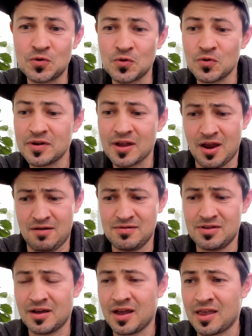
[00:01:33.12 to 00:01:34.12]
doing
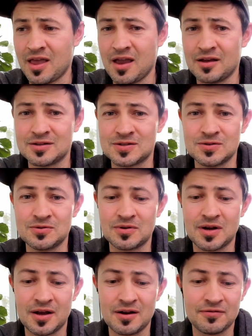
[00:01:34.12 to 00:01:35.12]
everything I can to
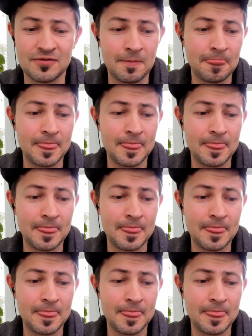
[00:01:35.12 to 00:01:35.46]
kind of